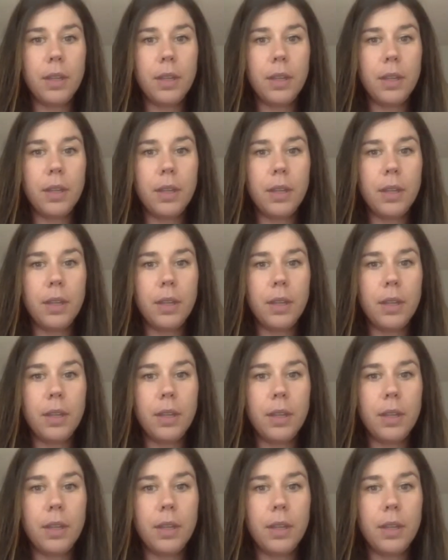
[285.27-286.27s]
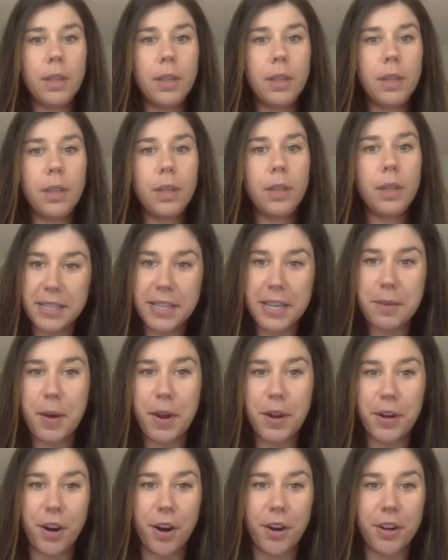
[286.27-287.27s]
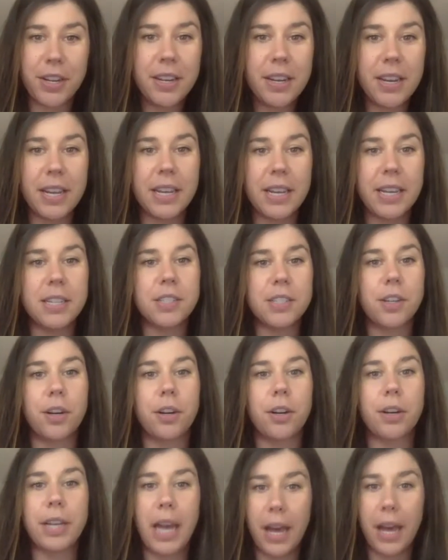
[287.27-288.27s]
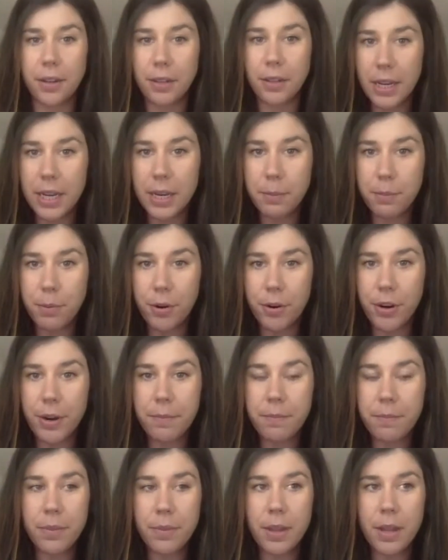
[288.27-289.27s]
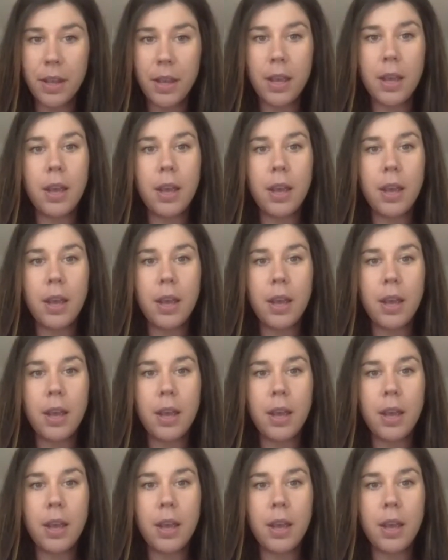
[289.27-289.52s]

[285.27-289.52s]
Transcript: and that I find the most amazing thing about our garden is our cattle lending program.